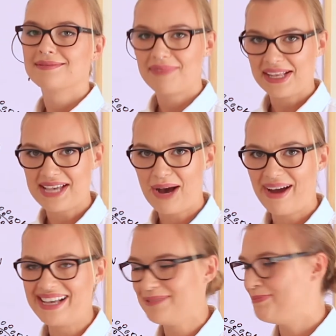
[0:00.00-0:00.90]
That's how
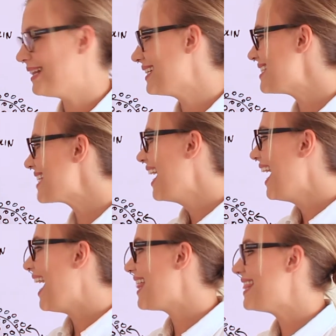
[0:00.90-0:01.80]
I spell it,
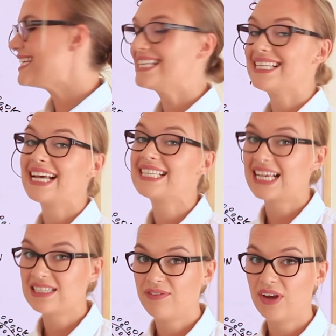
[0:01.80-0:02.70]
and this is
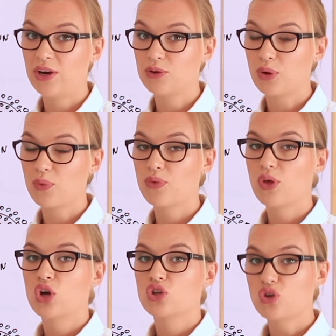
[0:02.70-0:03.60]
excessive hair growth.
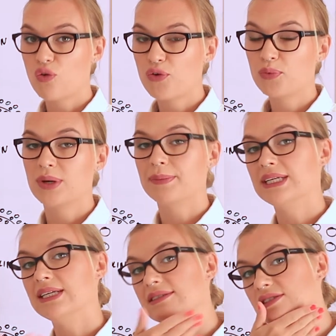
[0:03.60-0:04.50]
So for
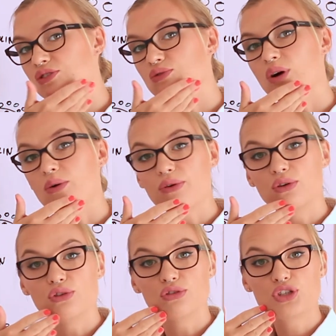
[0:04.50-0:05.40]
women, it is growth
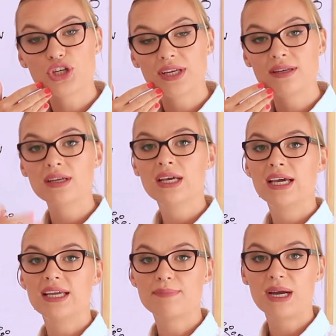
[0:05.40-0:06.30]
on your chin,
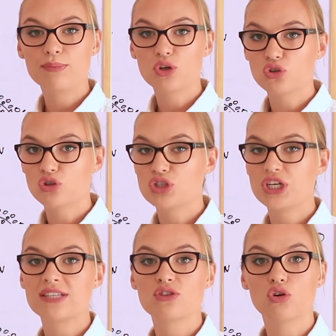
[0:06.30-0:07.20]
it might be on your
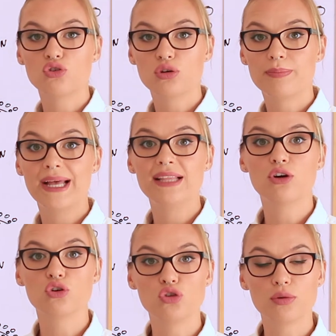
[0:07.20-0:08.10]
chest, on your belly,
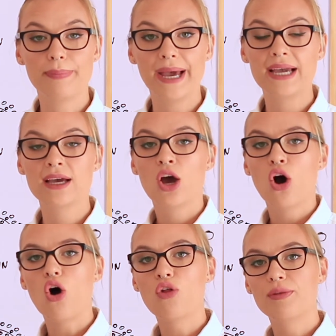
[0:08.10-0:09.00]
on your back,
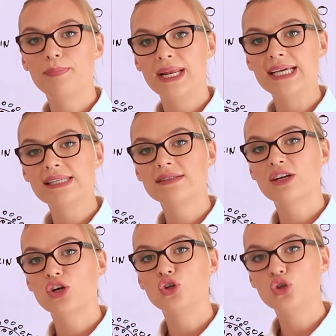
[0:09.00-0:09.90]
on the places
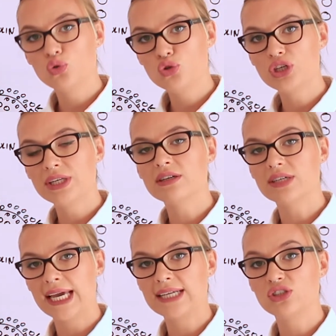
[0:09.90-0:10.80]
that are usually
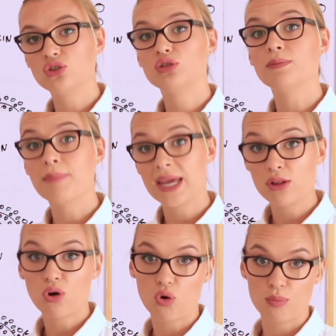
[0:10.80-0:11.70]
connected to
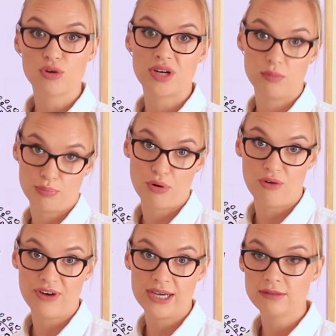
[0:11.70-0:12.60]
male hormonal
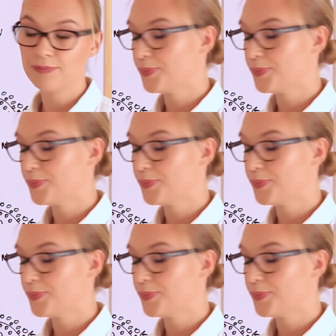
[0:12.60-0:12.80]
profile.